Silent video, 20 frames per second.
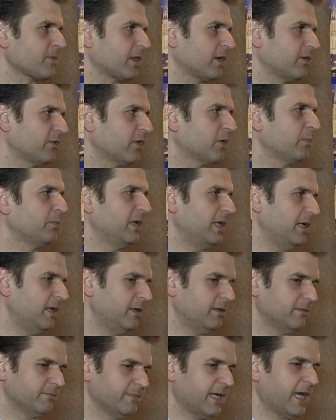So
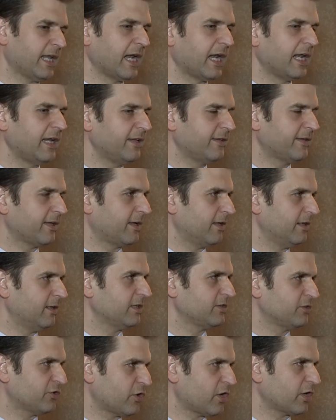be analytical
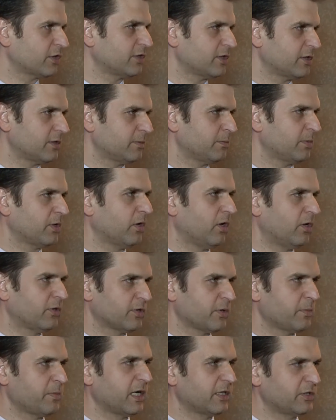in structure, but
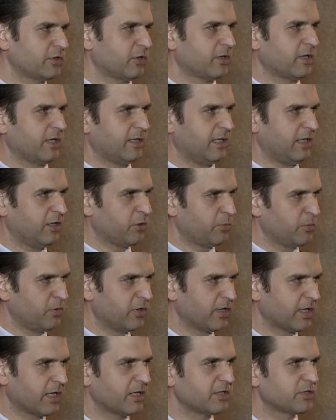also make sure that he
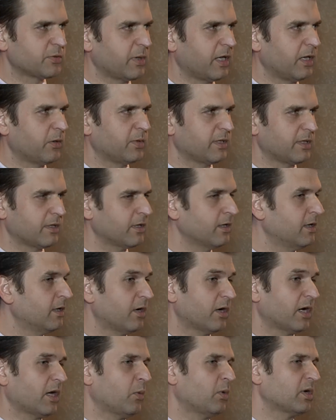communicates well with,
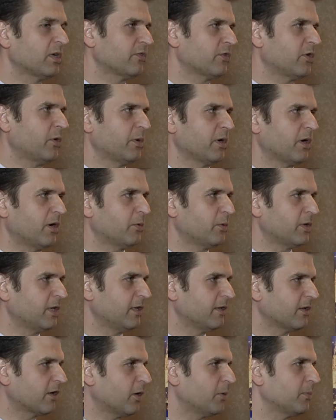okay, what is going on
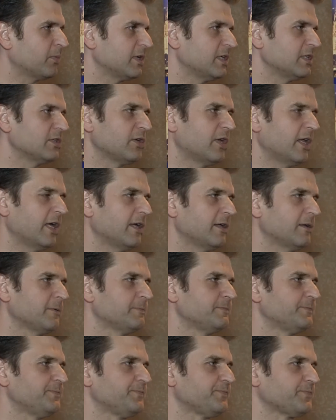within the company today.
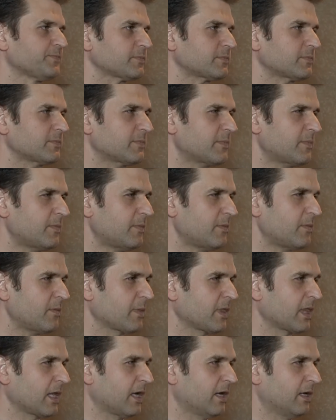And also
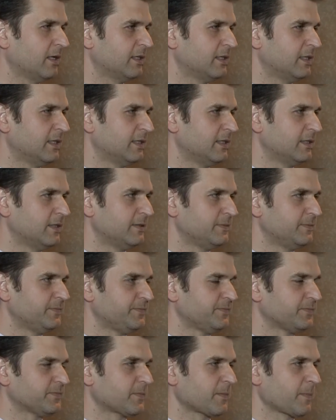volatility has been another
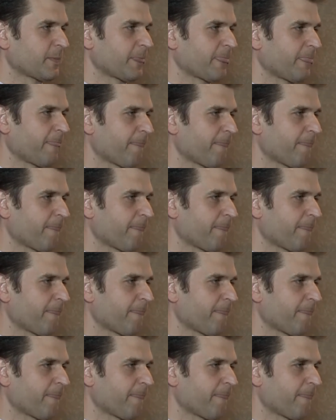big talking